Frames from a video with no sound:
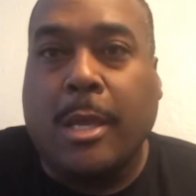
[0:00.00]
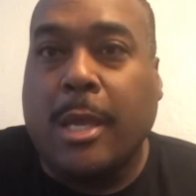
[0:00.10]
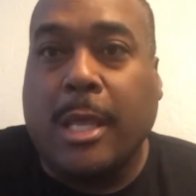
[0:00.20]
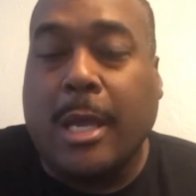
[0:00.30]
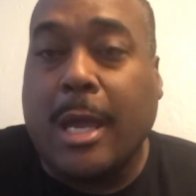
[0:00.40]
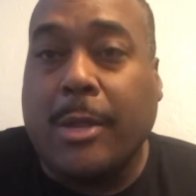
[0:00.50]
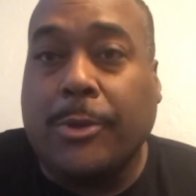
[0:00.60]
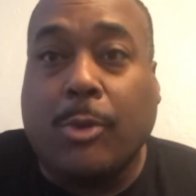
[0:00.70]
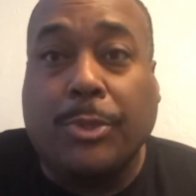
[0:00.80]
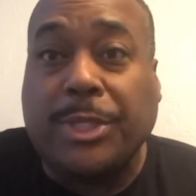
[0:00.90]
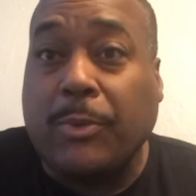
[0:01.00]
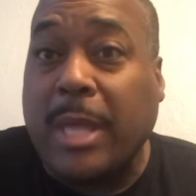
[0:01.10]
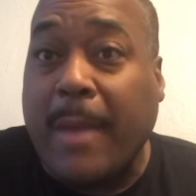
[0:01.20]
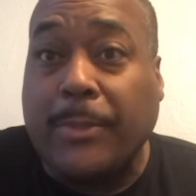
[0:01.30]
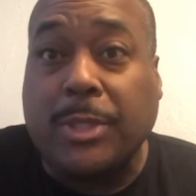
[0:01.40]
I don't know. We'll see what
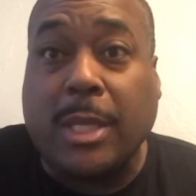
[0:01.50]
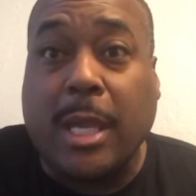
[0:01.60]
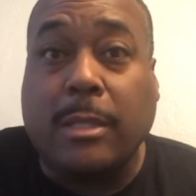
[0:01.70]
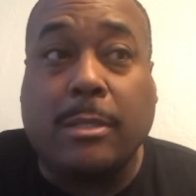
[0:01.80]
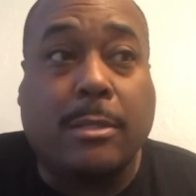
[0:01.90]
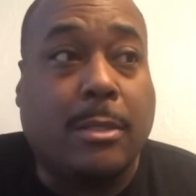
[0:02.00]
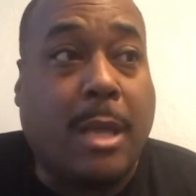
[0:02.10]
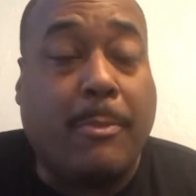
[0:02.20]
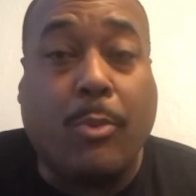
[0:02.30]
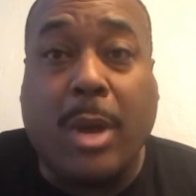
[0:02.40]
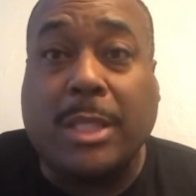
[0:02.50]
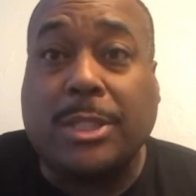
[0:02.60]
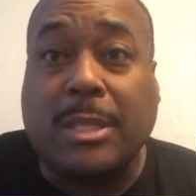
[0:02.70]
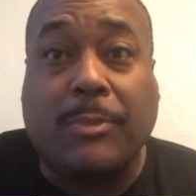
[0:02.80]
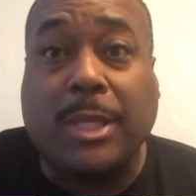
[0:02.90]
happens tonight. I'm going to watch
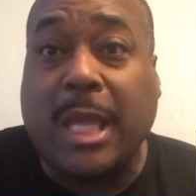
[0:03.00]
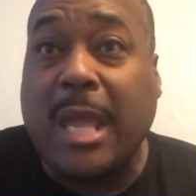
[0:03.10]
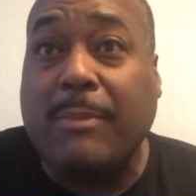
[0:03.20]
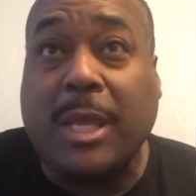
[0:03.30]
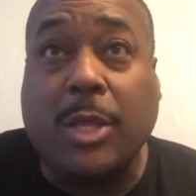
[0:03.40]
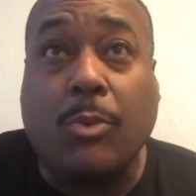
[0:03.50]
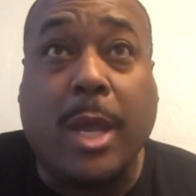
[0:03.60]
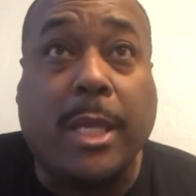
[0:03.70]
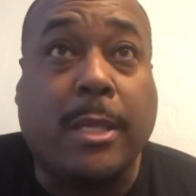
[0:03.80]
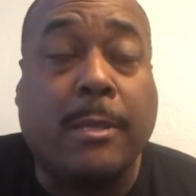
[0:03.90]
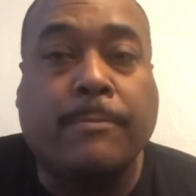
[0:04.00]
some of the game anyway.